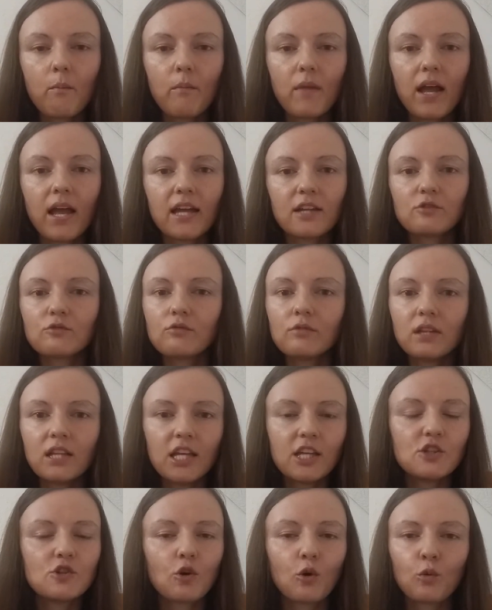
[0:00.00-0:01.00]
and
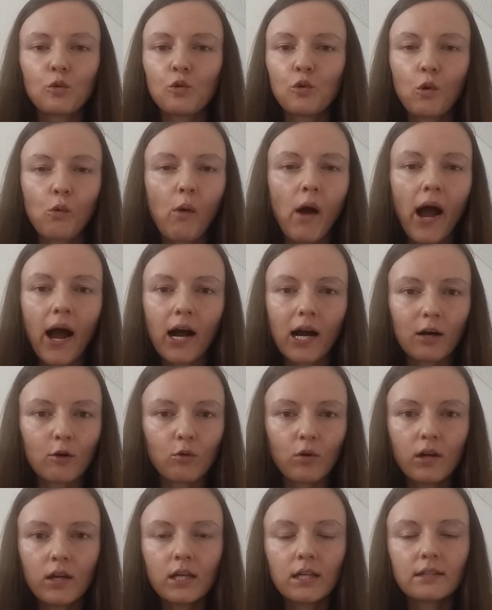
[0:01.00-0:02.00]
really don't know how.
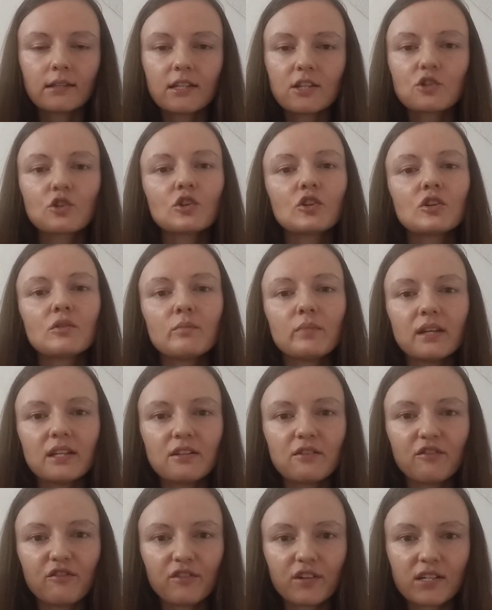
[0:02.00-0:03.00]
That's gonna be
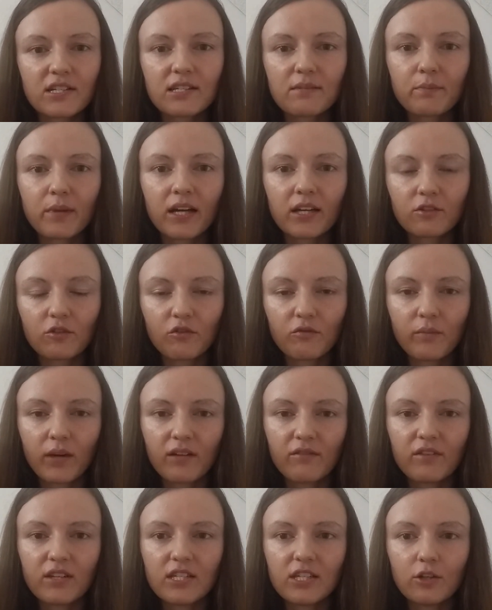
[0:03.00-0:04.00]
the first part of
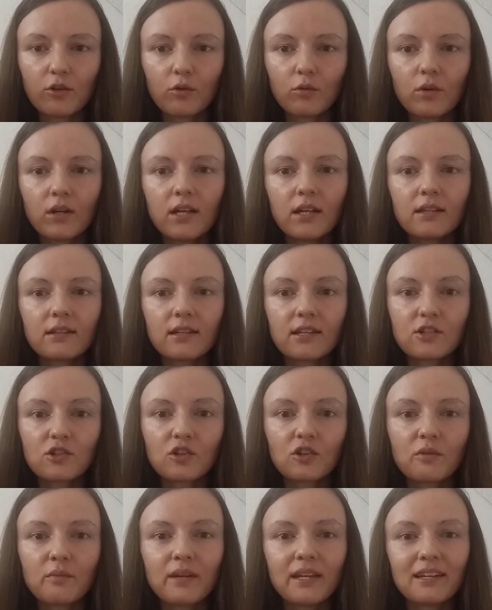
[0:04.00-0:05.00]
my video. There's
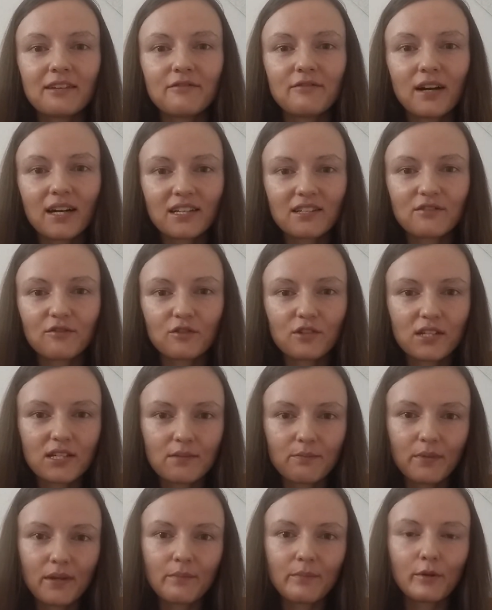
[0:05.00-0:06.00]
gonna be advice for these
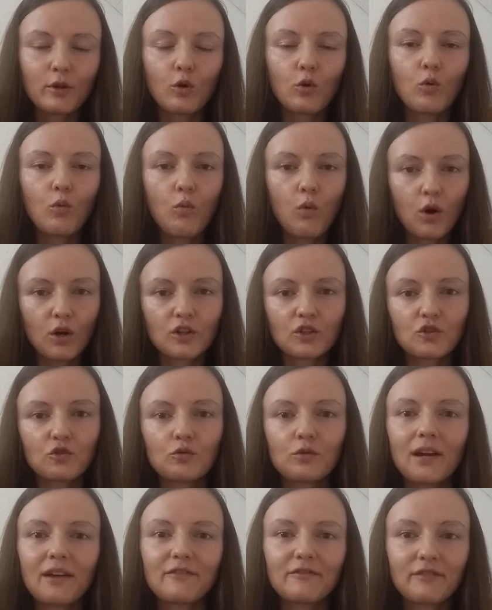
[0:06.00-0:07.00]
people who want
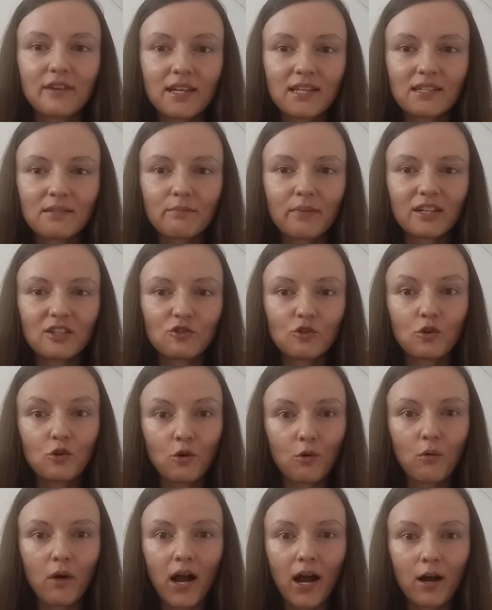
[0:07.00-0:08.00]
to have friends but don't
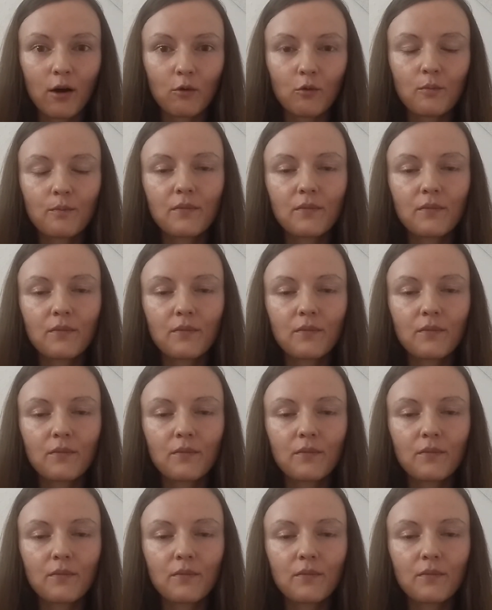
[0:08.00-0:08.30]
know how.